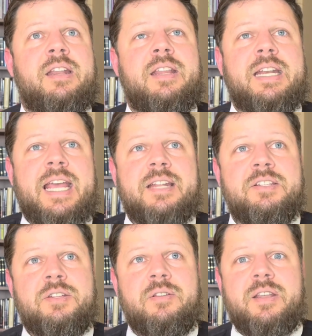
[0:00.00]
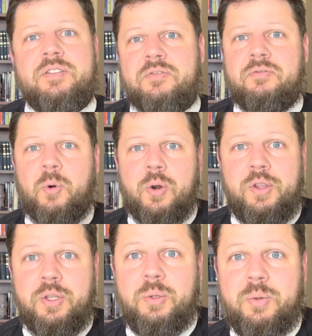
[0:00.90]
that gets to this for
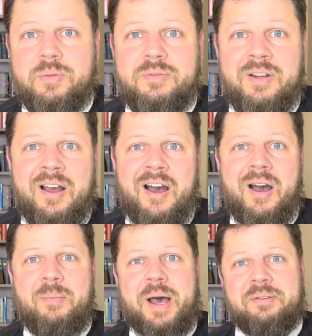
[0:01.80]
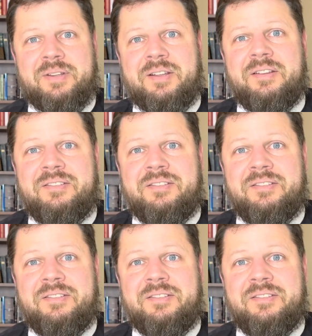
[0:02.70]
you uh, about the,